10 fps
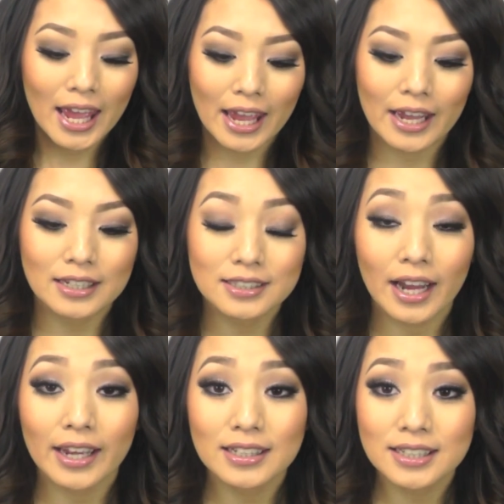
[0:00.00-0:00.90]
And
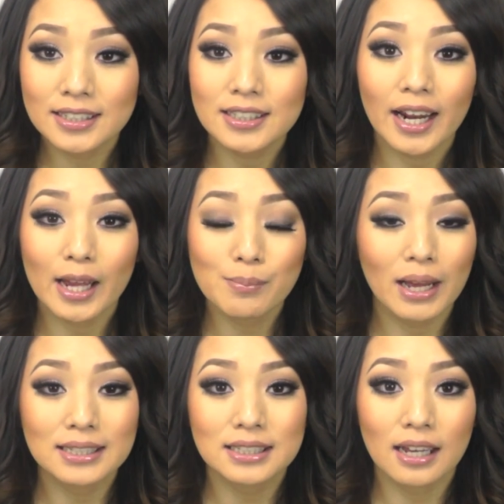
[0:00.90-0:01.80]
I attended
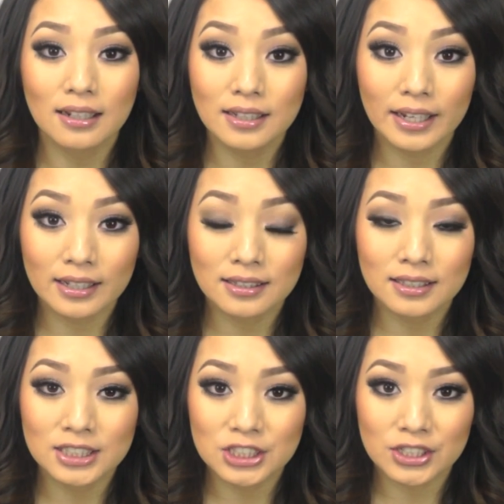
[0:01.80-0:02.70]
IMATS LA
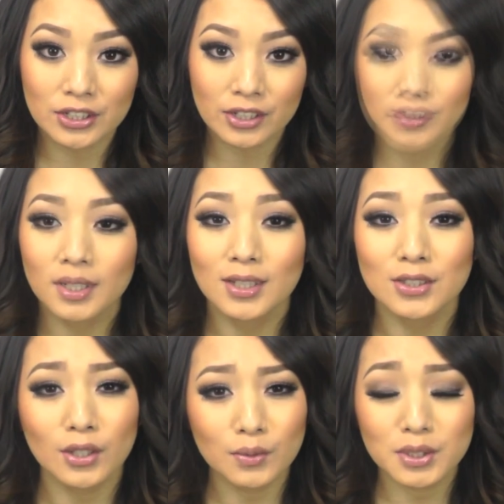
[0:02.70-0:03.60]
this year.
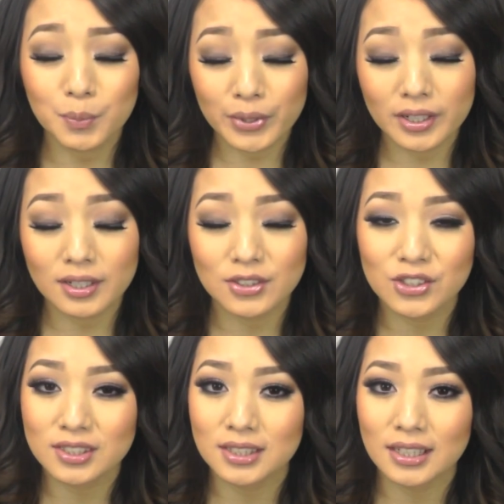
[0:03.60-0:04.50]
So it was a pretty
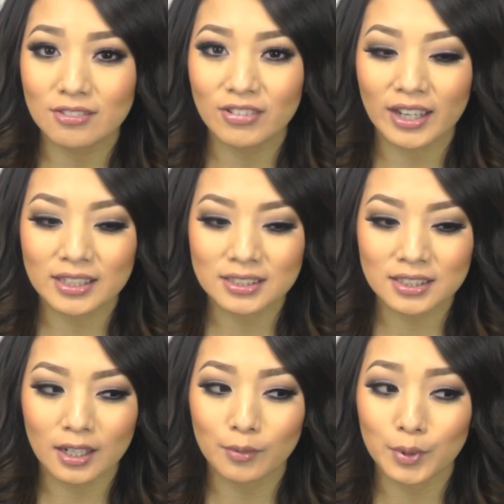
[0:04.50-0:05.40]
interesting event.
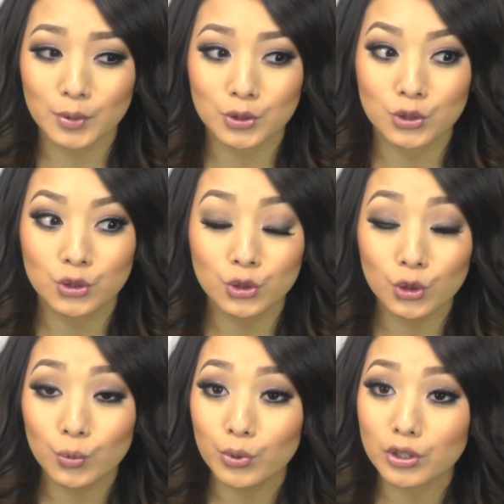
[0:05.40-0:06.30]
It was
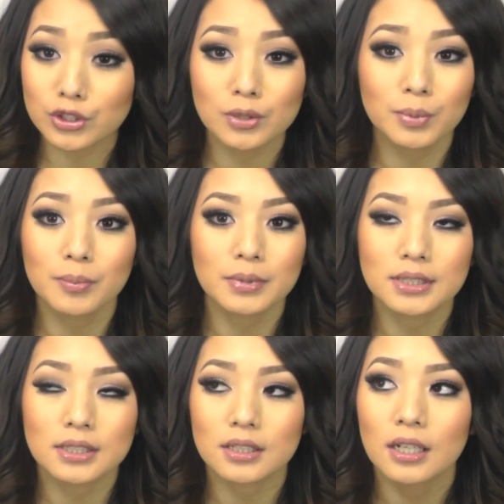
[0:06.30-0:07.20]
super
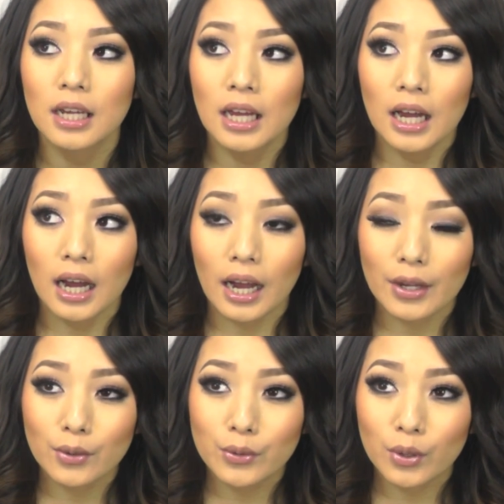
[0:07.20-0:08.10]
busy.
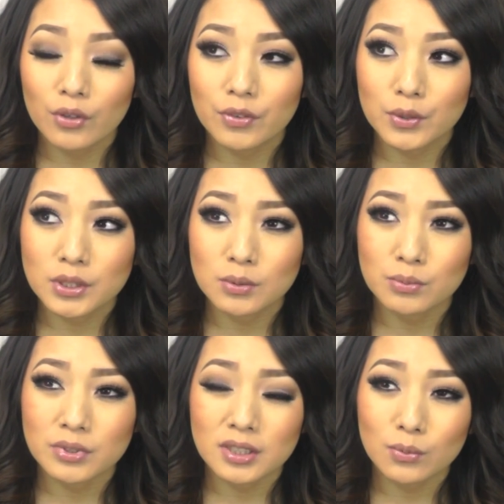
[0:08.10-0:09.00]
I don't know if it was
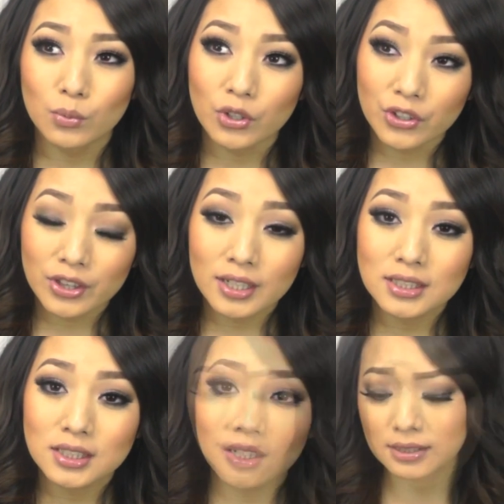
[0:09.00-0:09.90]
really worth
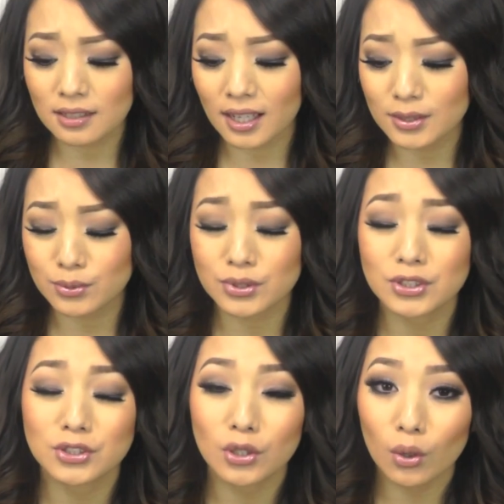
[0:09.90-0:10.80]
it because the lines were
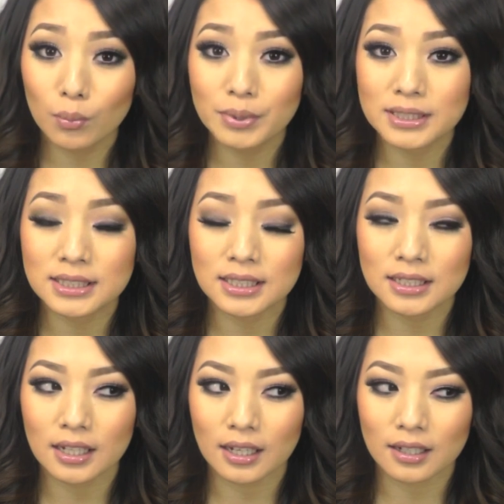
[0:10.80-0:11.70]
so
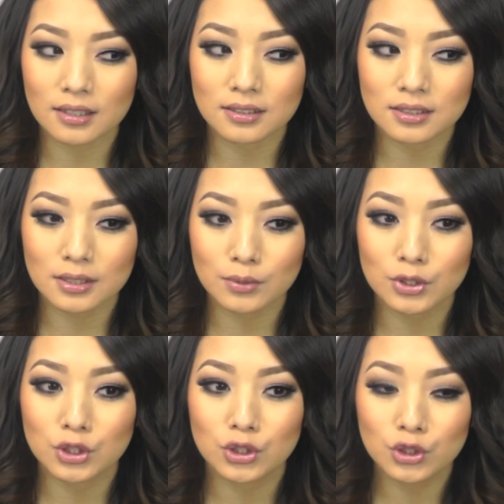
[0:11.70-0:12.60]
busy and it was
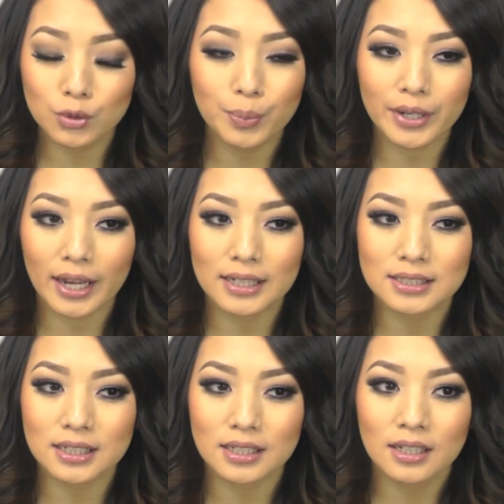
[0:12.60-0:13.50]
super
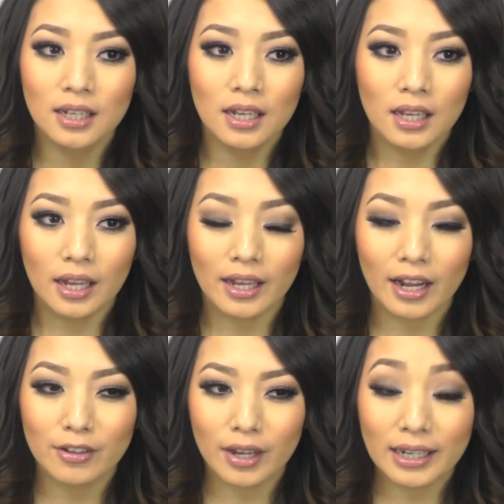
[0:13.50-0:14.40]
hectic.
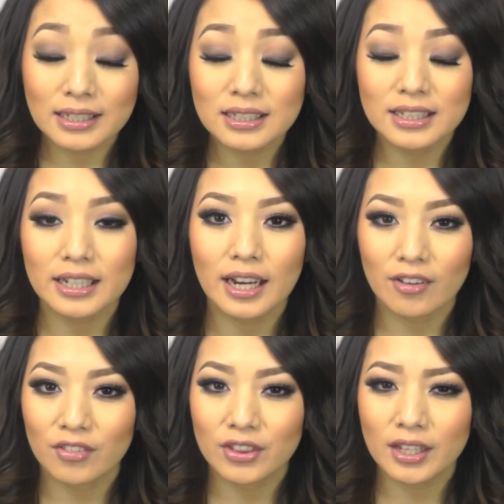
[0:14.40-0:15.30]
And I didn't get
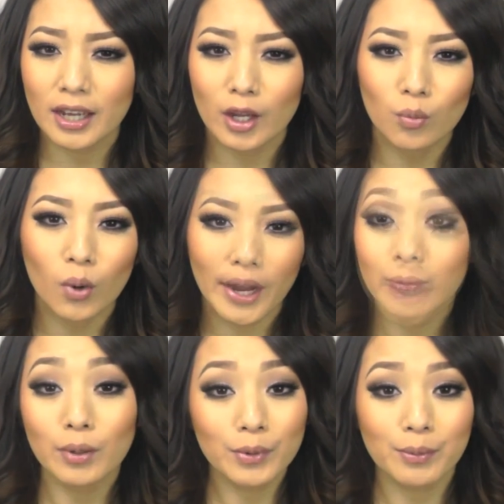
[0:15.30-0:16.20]
everything I wanted.
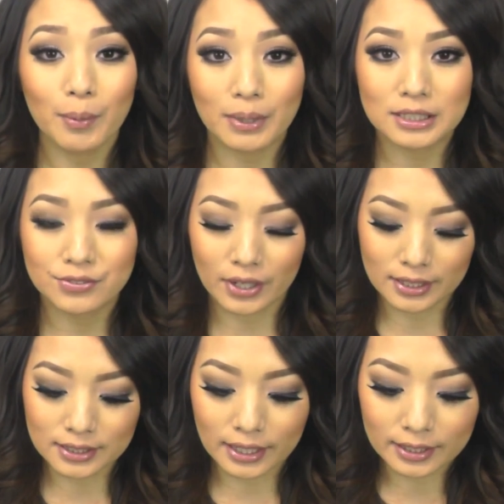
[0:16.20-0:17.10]
I went with my best
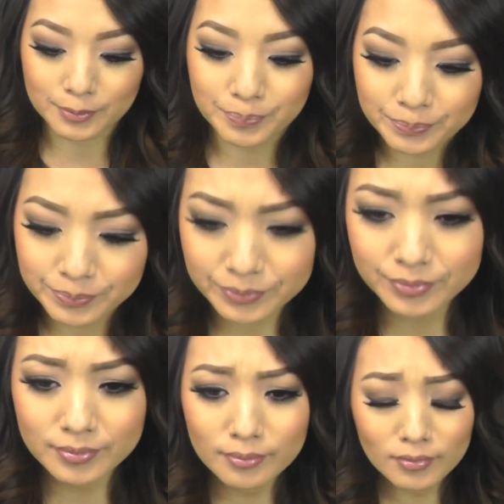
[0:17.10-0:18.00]
friend and
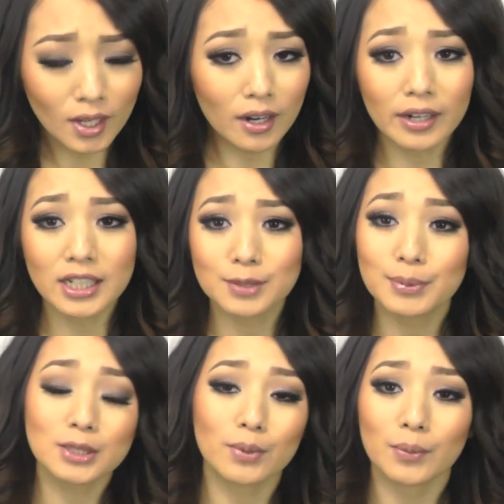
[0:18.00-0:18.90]
our
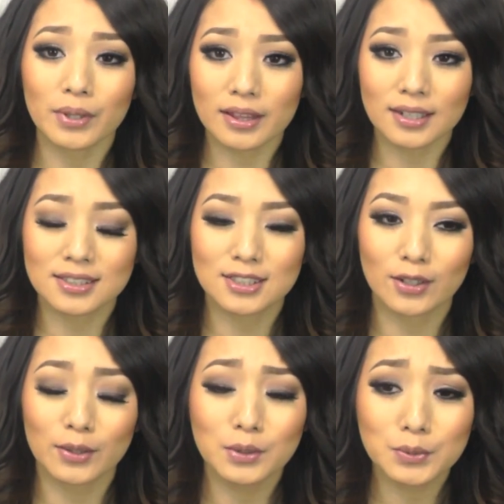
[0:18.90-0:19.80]
husbands went with us. So
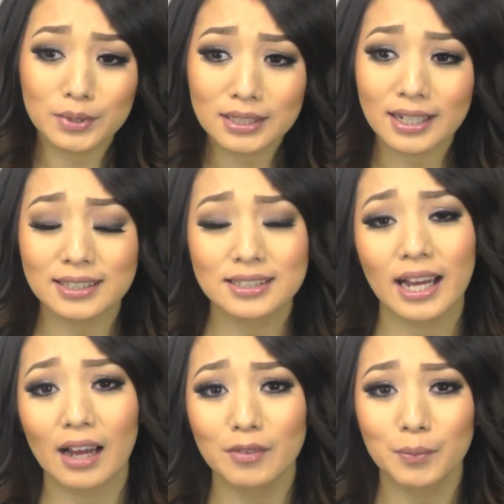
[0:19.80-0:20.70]
it was really nice to
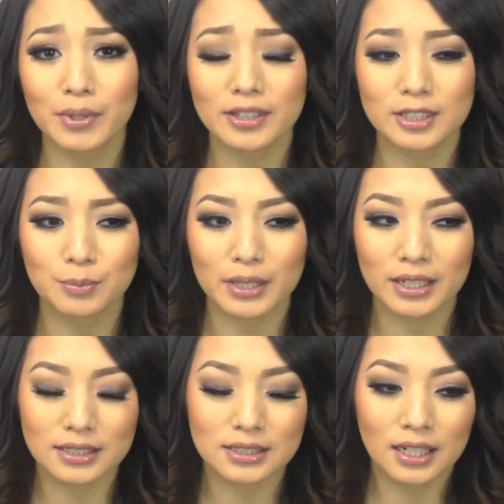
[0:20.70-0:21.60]
have them with us
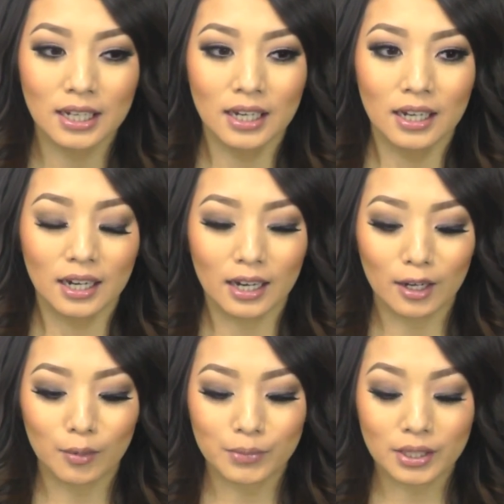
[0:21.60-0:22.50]
because
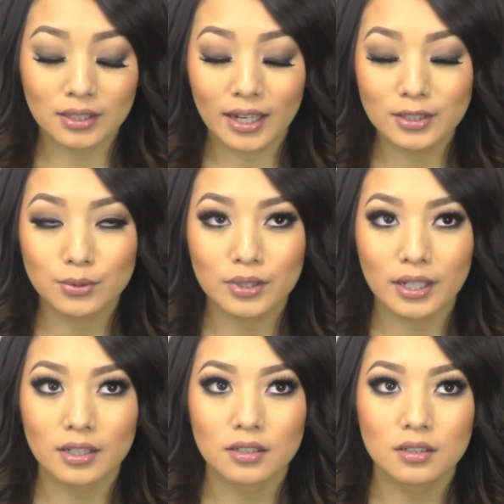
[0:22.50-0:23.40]
the lines were
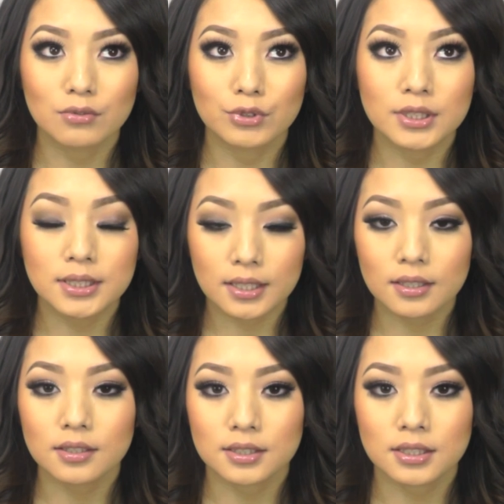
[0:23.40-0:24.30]
like
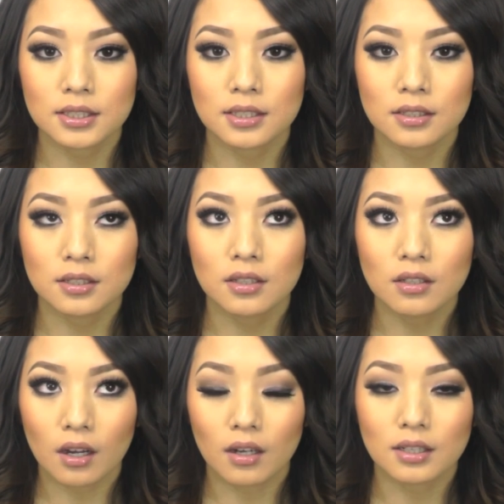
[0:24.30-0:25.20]
ridiculously
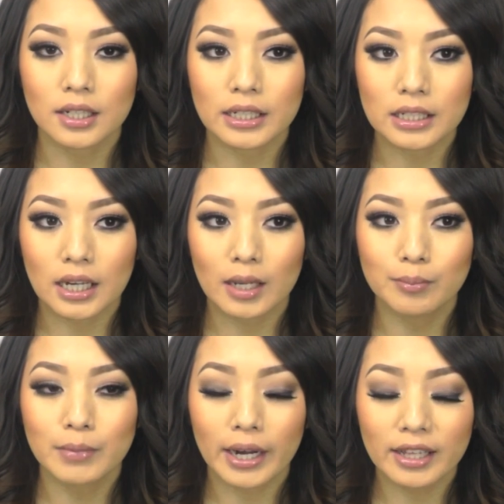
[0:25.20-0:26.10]
long. Like,
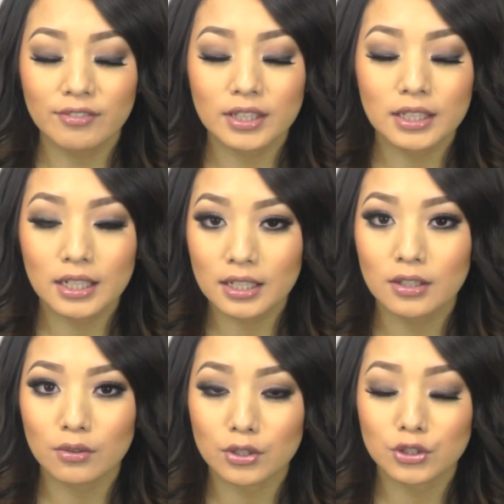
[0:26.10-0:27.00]
I'm not even
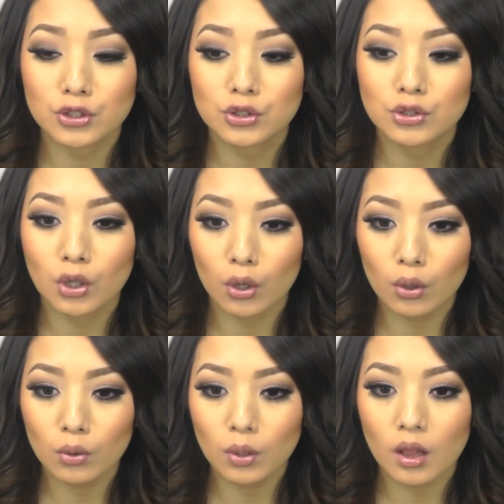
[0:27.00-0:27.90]
kidding you. They're
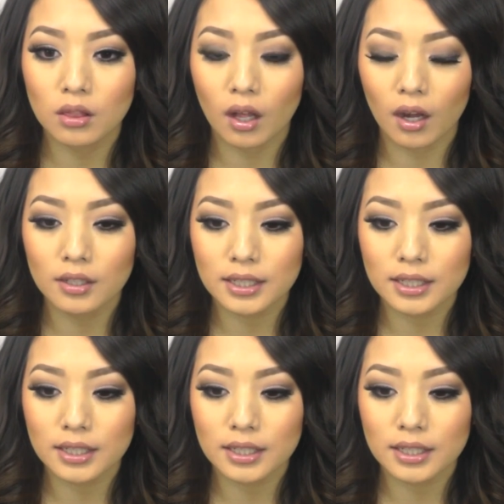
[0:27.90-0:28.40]
so long.